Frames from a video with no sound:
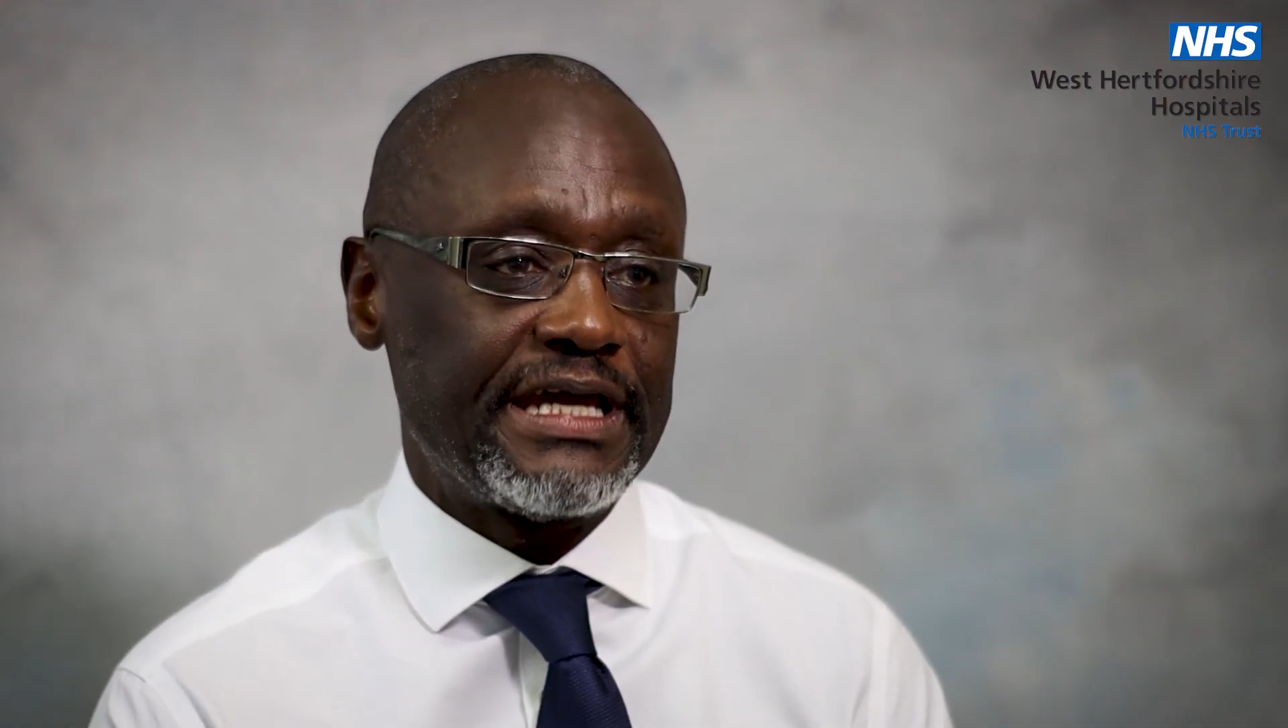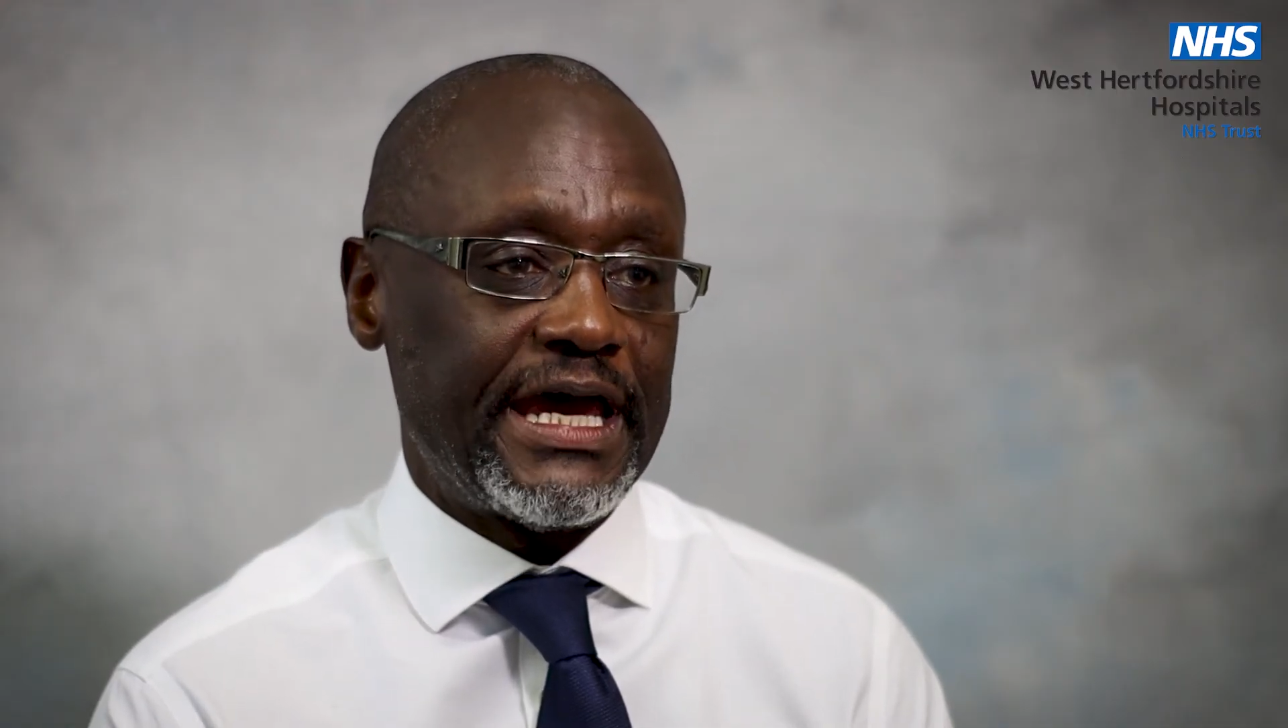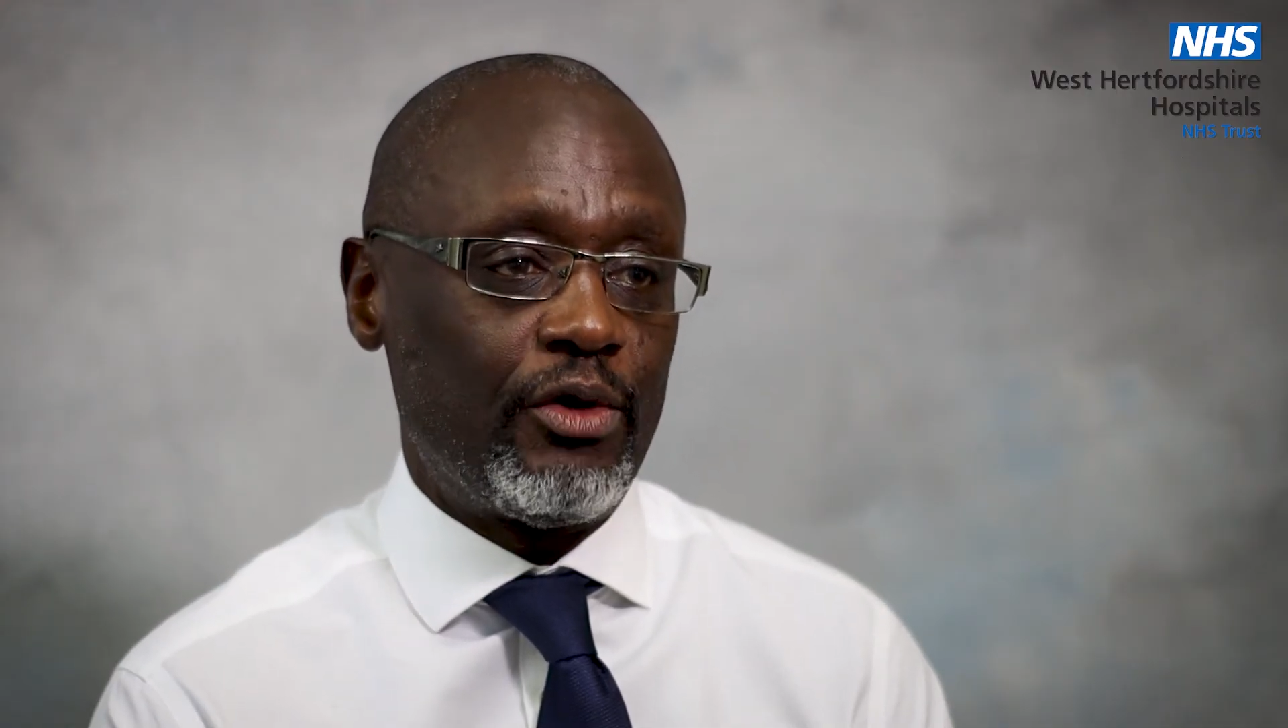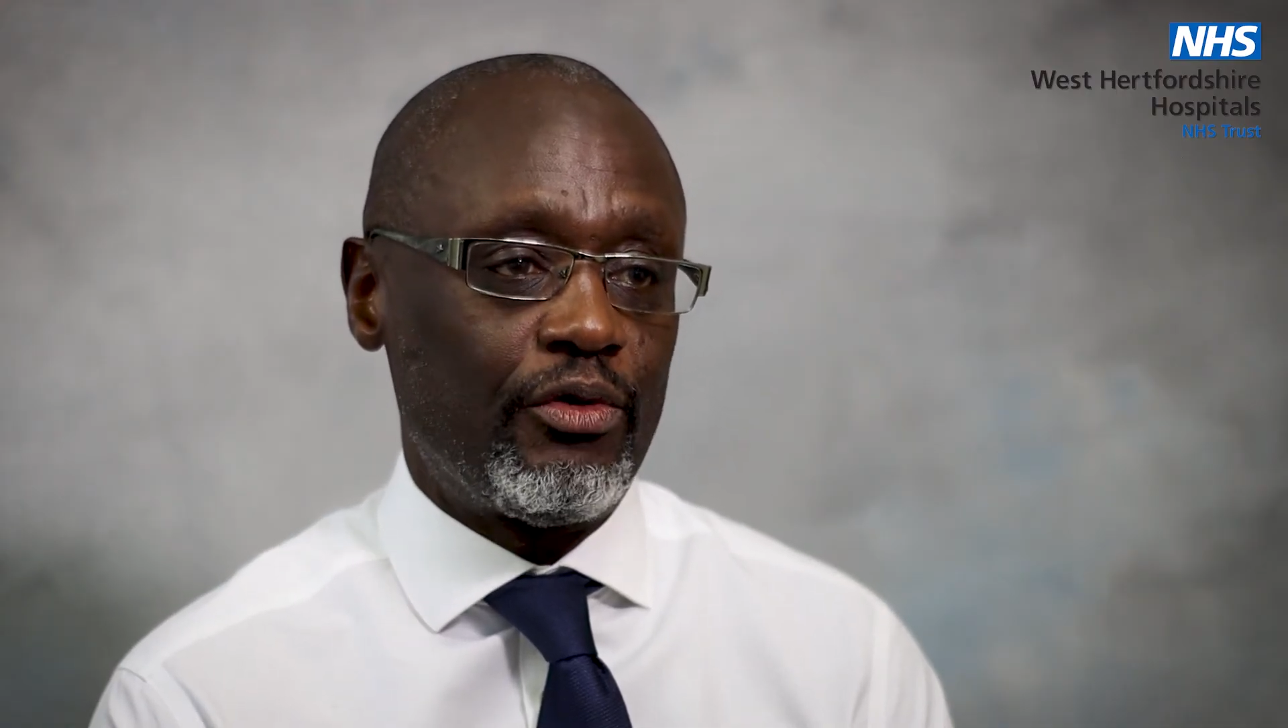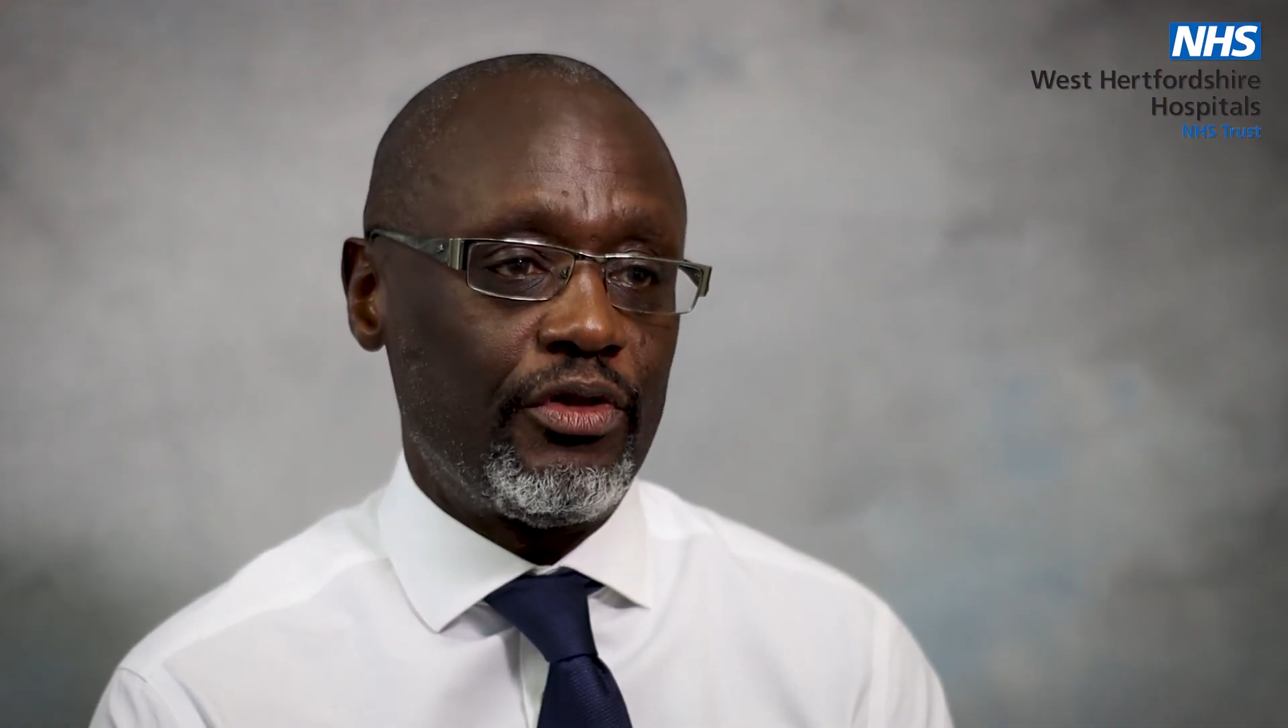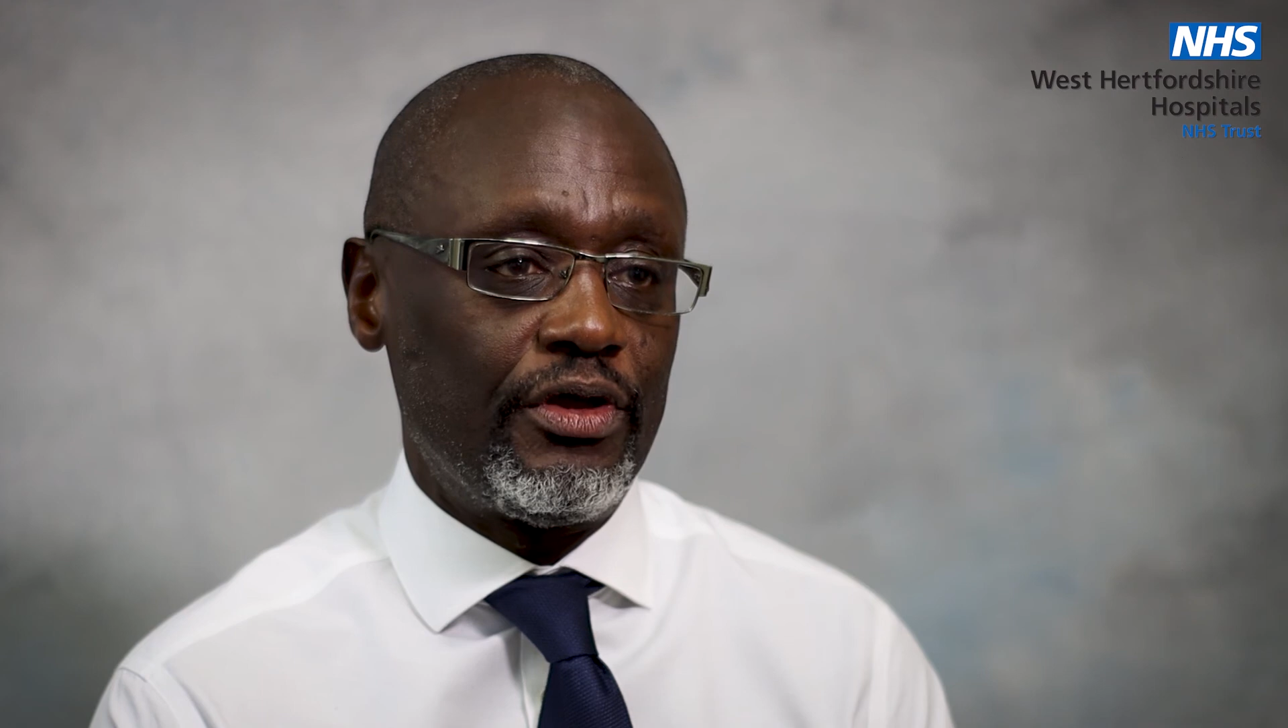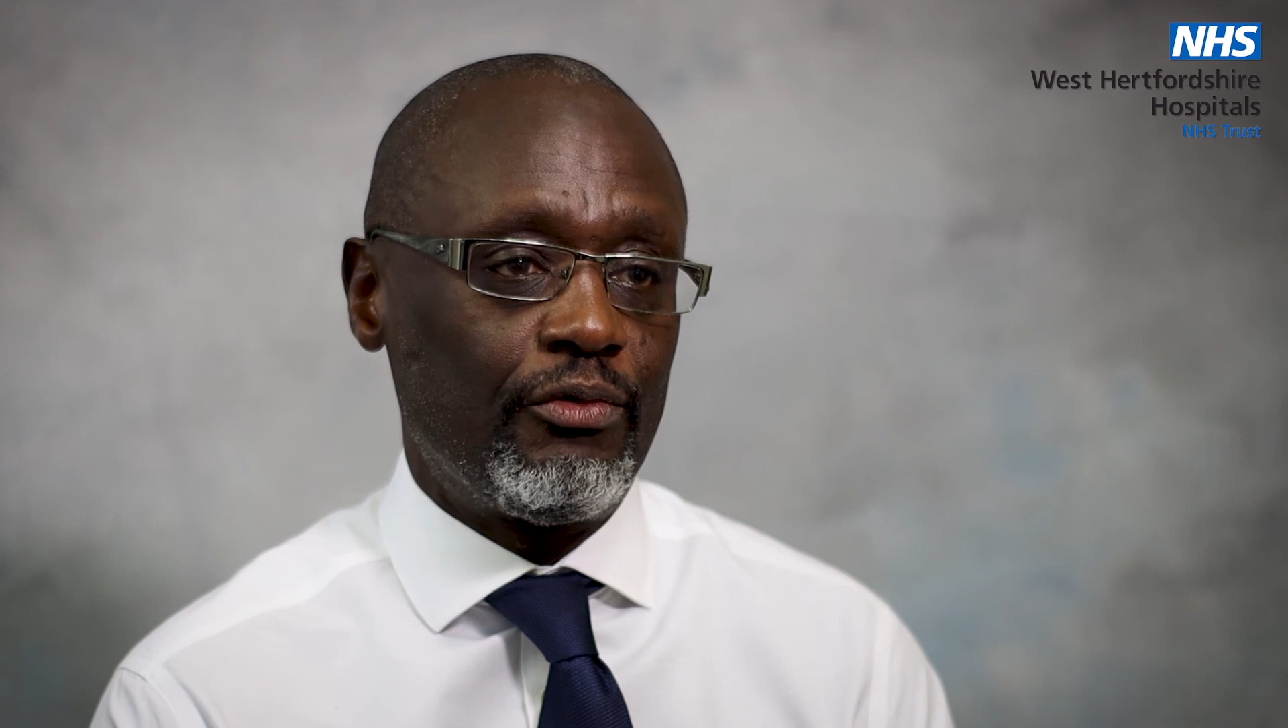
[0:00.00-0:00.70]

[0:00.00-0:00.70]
out that